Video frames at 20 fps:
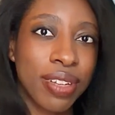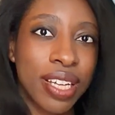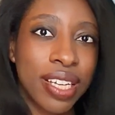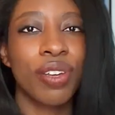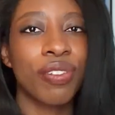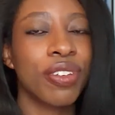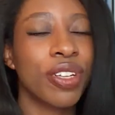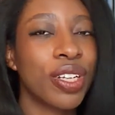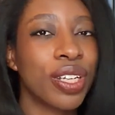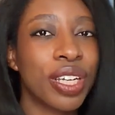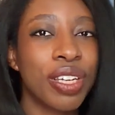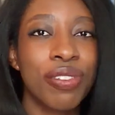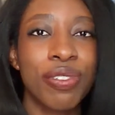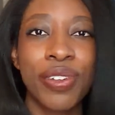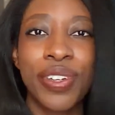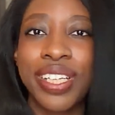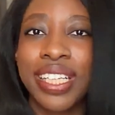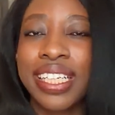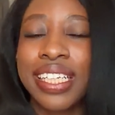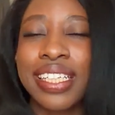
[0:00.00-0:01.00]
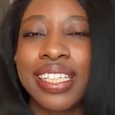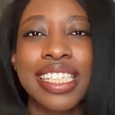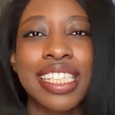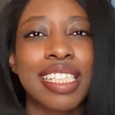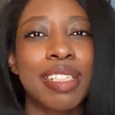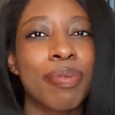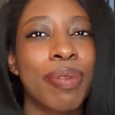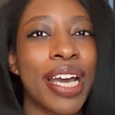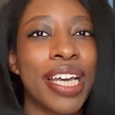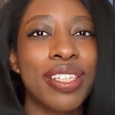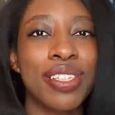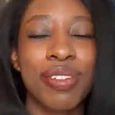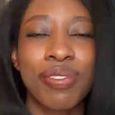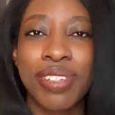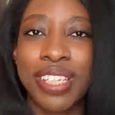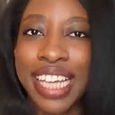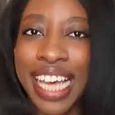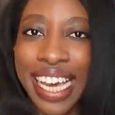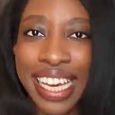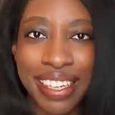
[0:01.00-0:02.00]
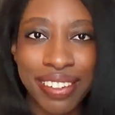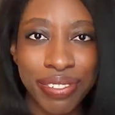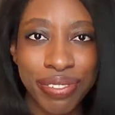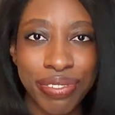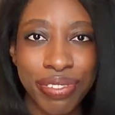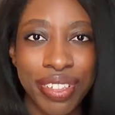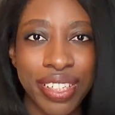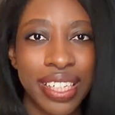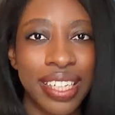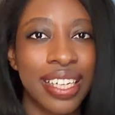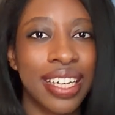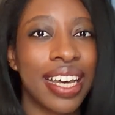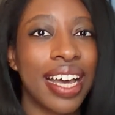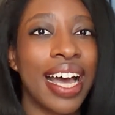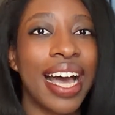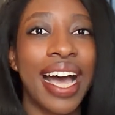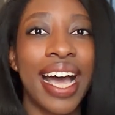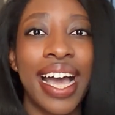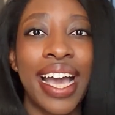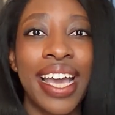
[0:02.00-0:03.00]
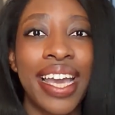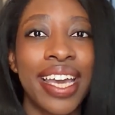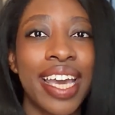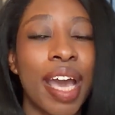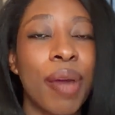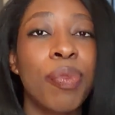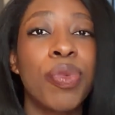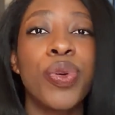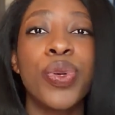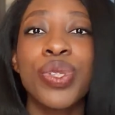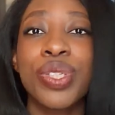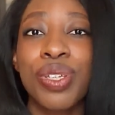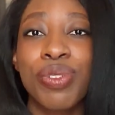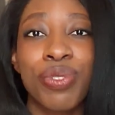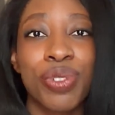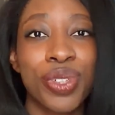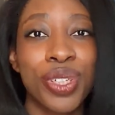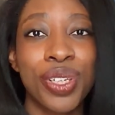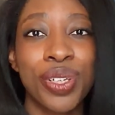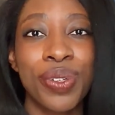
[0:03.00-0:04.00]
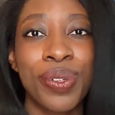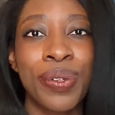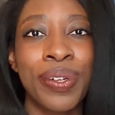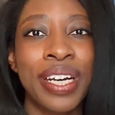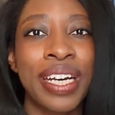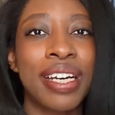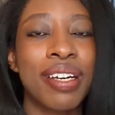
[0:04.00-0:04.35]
If you're looking for a little spice of life, I am rooting for you.